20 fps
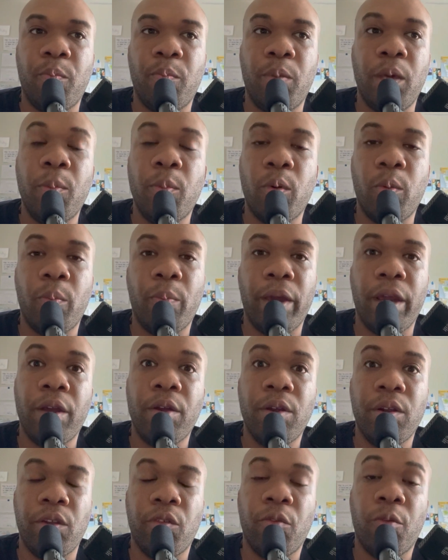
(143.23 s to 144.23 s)
people
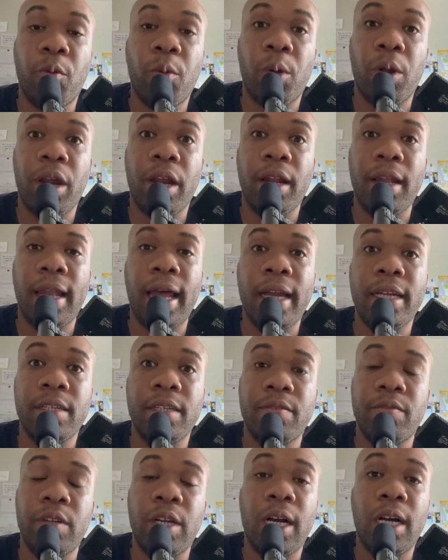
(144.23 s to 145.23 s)
perish for a lack
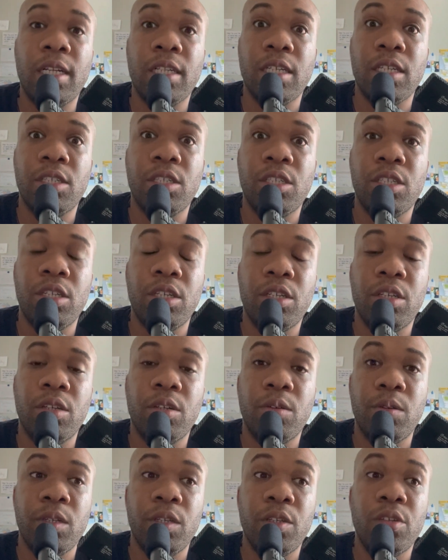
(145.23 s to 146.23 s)
of knowledge. You
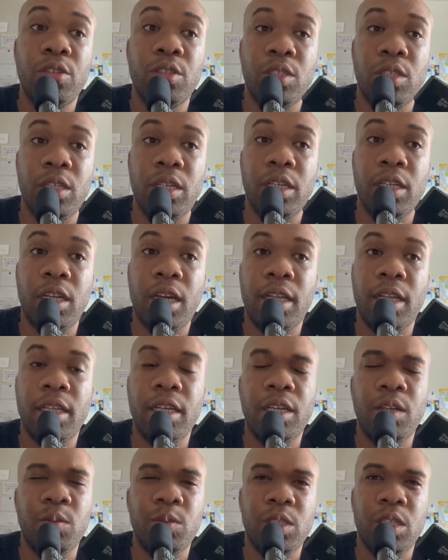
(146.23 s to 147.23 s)
know, I
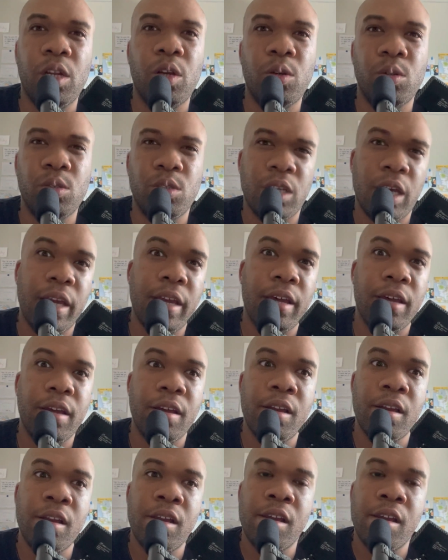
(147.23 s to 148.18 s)
think it was in Hosea.